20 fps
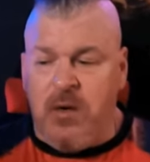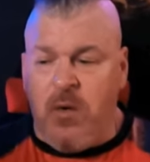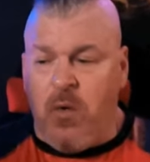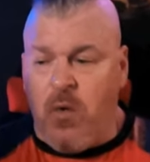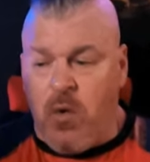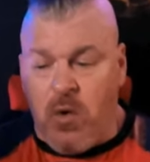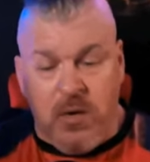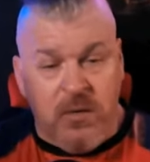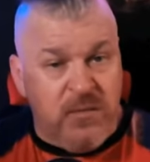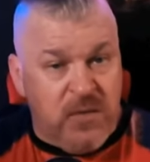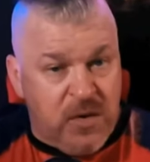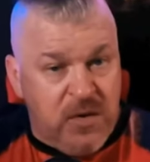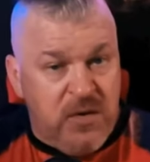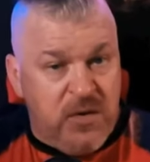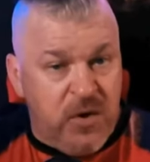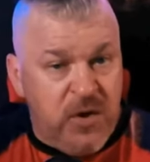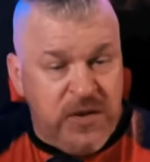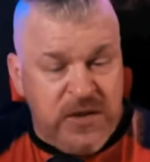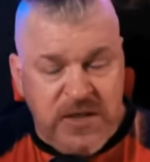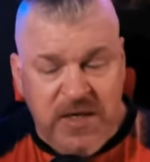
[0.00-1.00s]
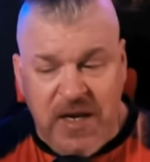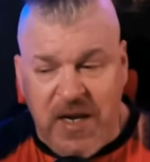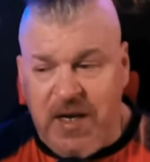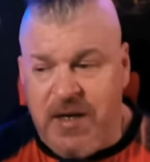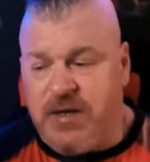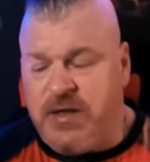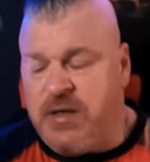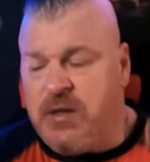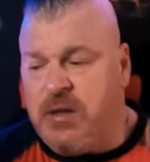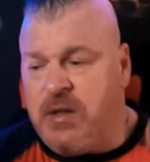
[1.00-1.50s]
or could
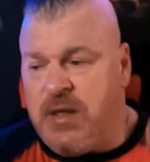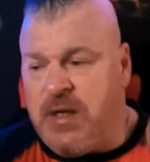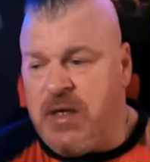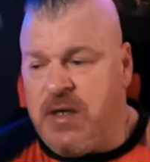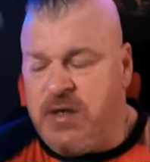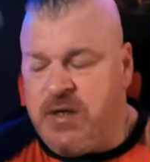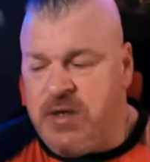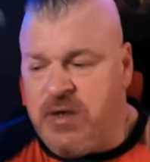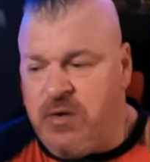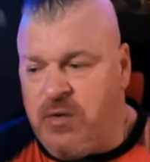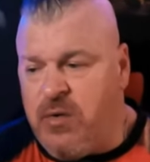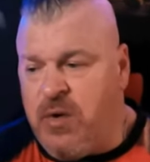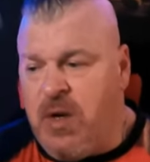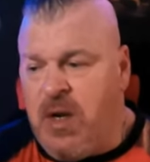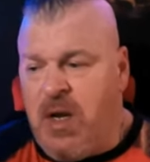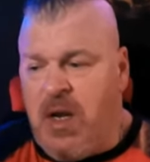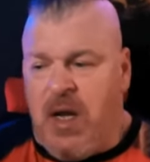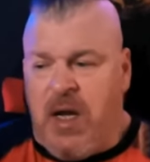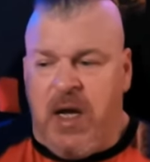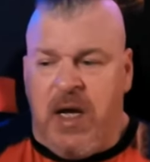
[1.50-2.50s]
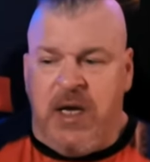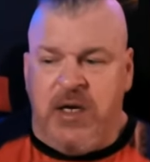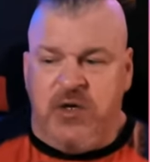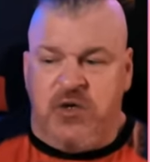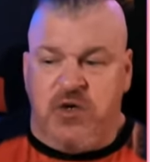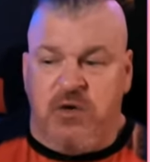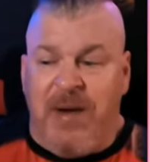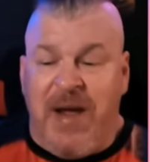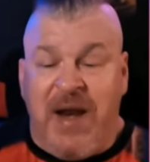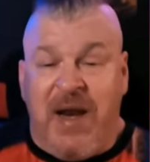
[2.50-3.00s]
tend to lead to a uh,
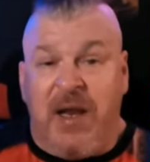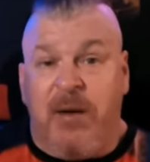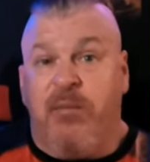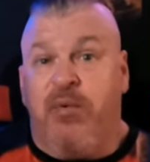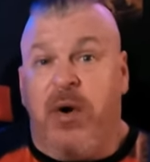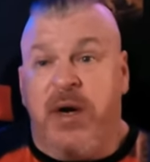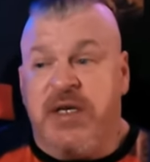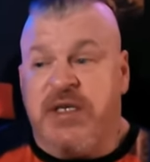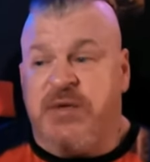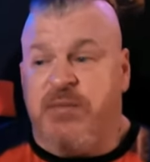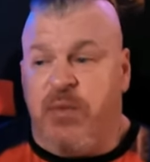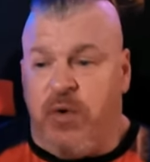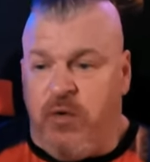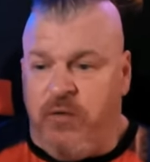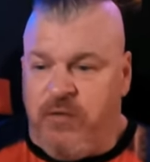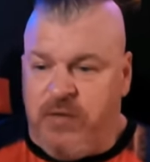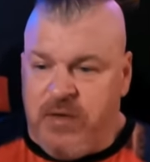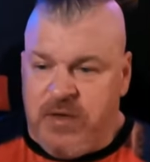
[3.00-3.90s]
dramatic price move.